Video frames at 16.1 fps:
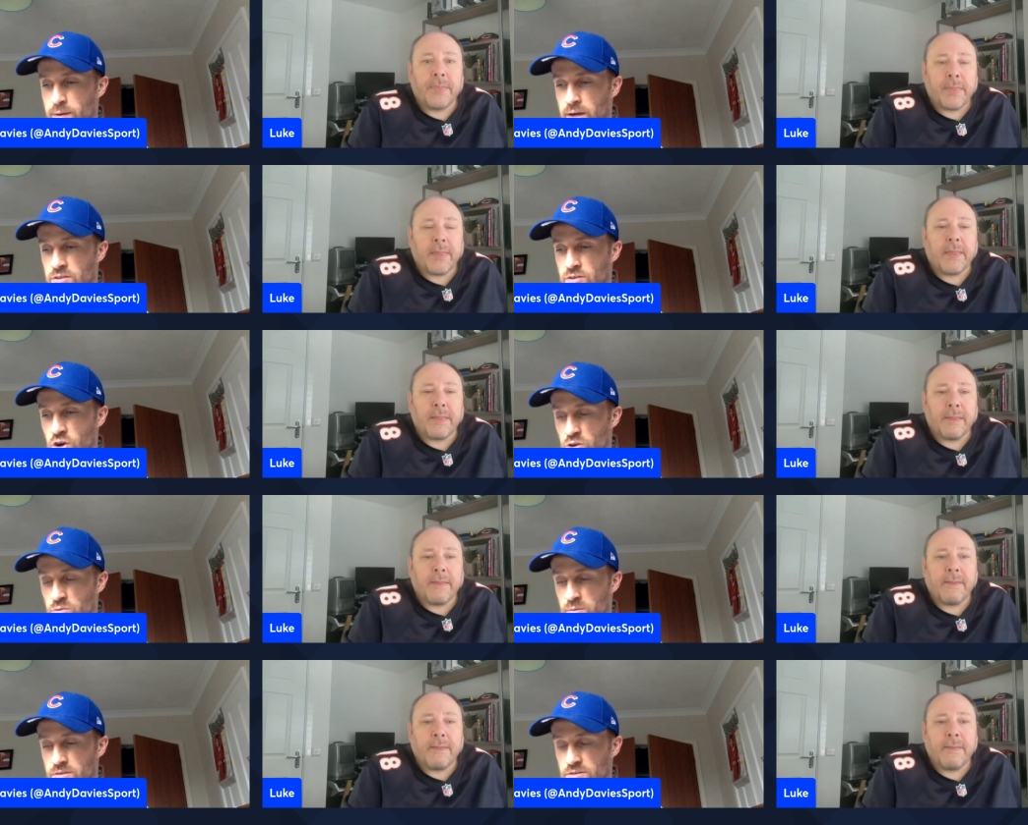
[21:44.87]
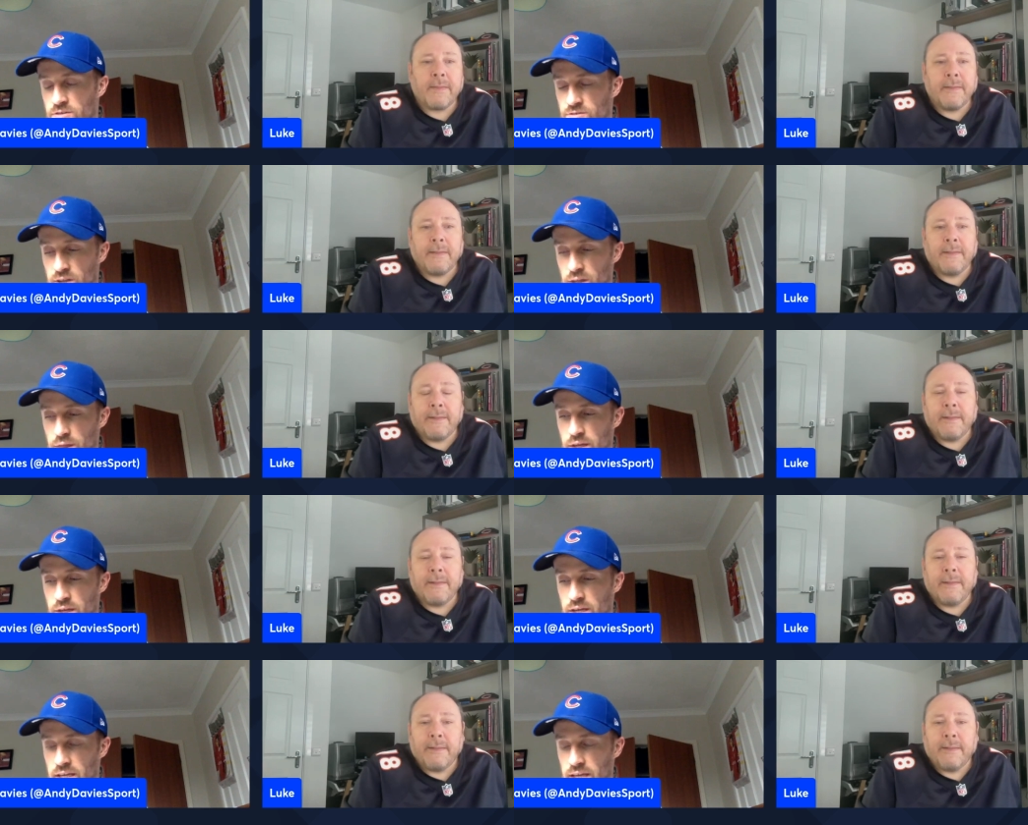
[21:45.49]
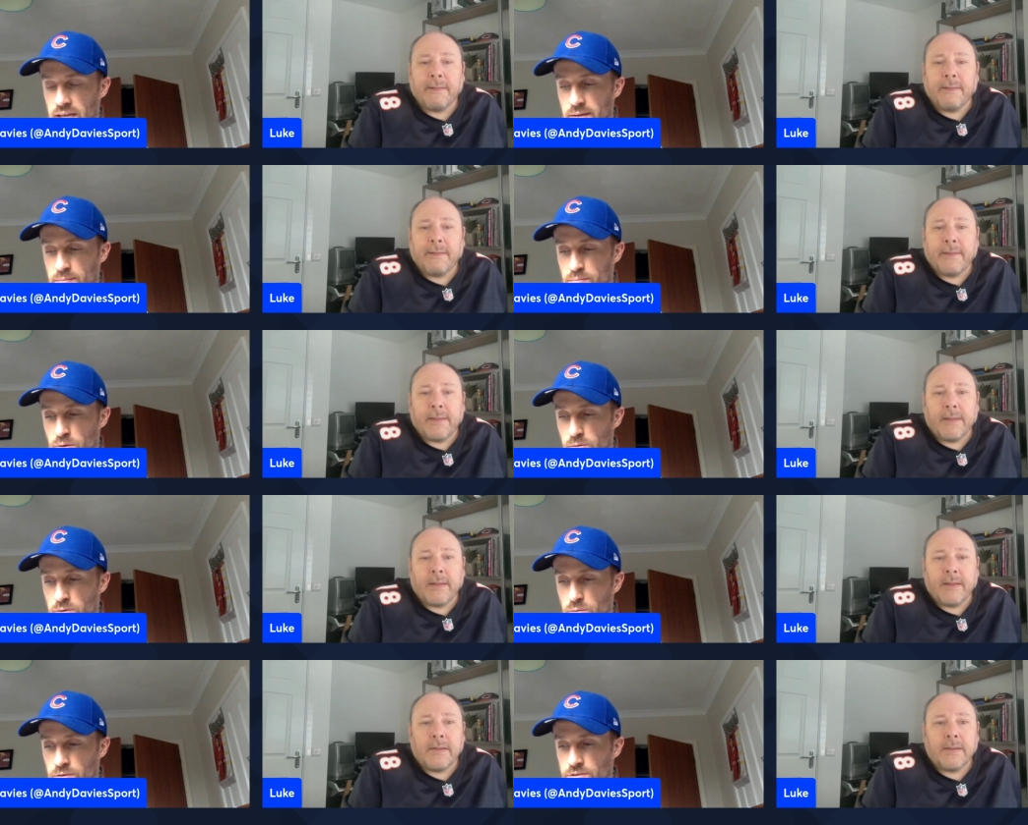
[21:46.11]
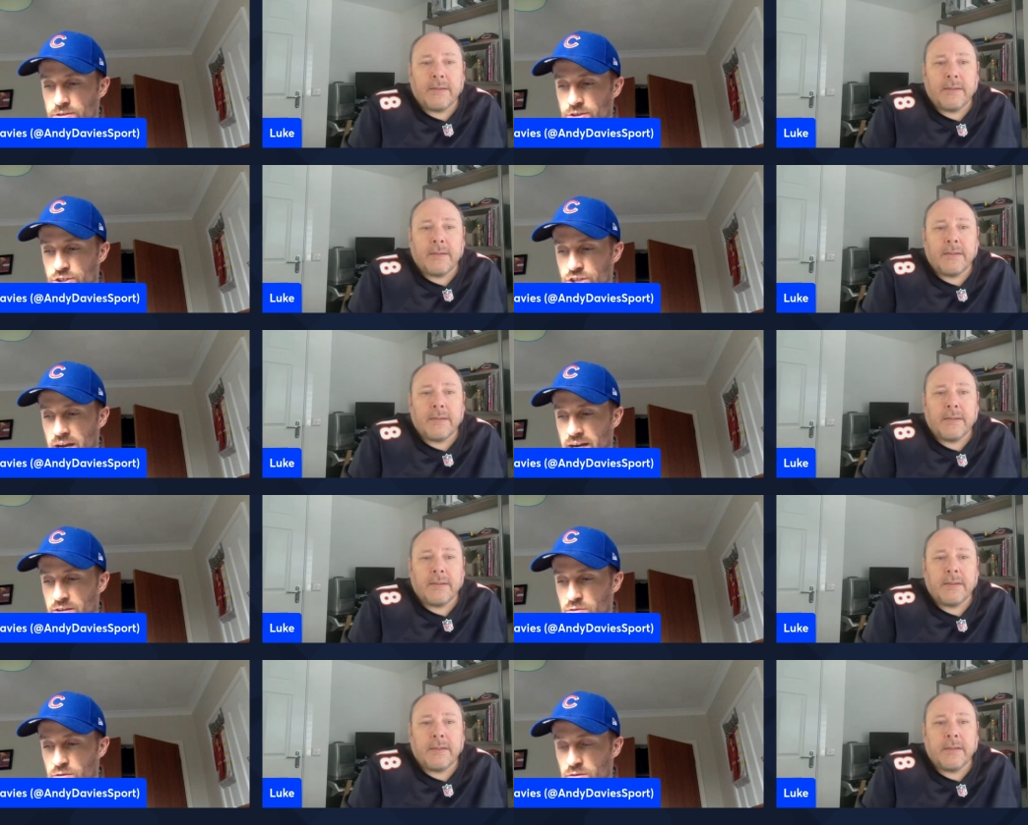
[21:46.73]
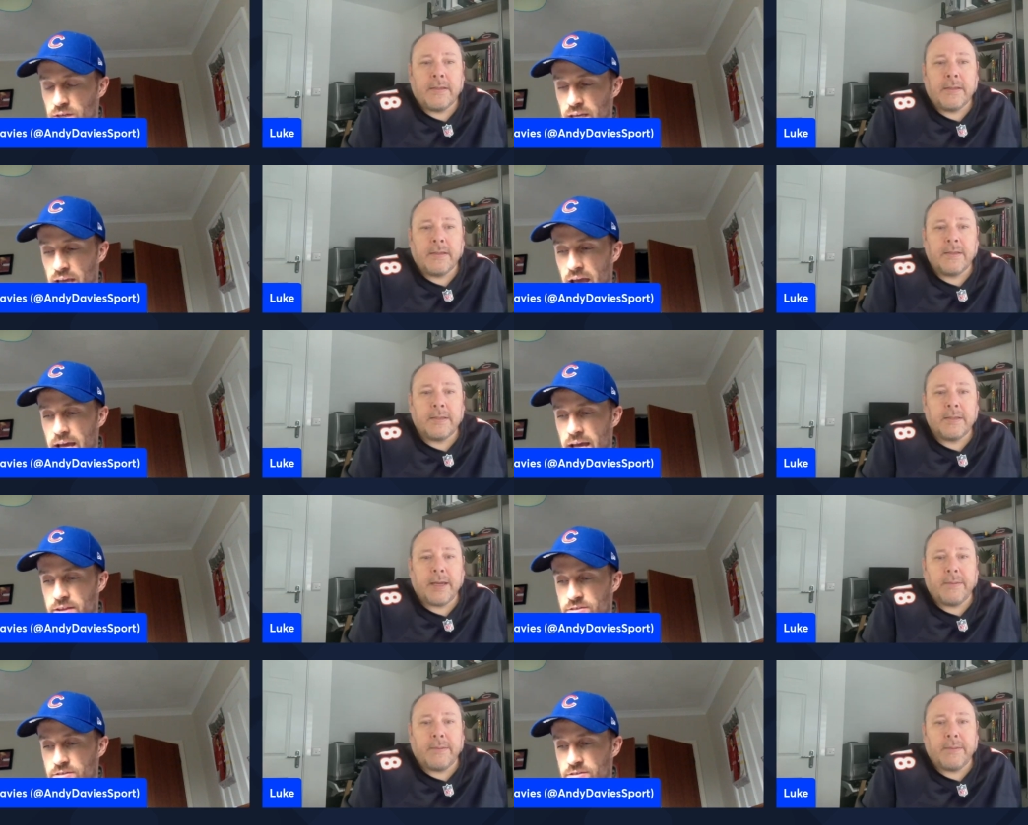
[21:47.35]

Speaker 1: back Tottenham. I was just trying to think. Yeah, that probably wasn't the Jags, was it? Yeah.